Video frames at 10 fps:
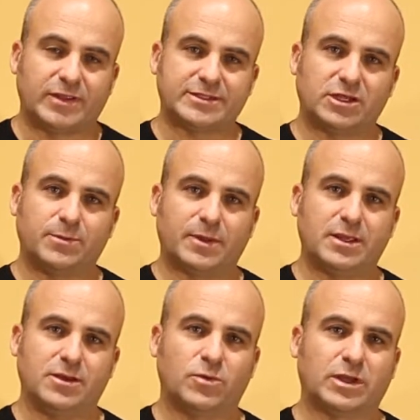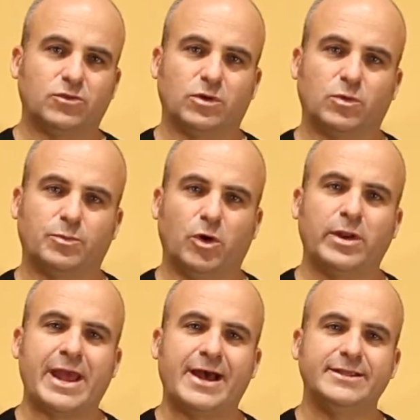that's going to be, we can do it with
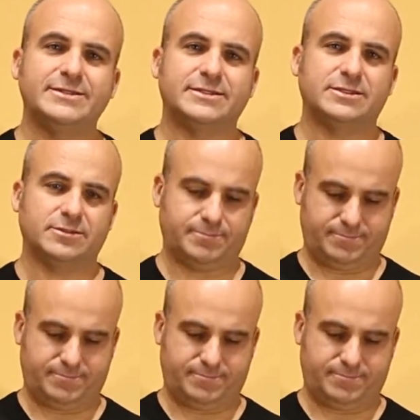both hands.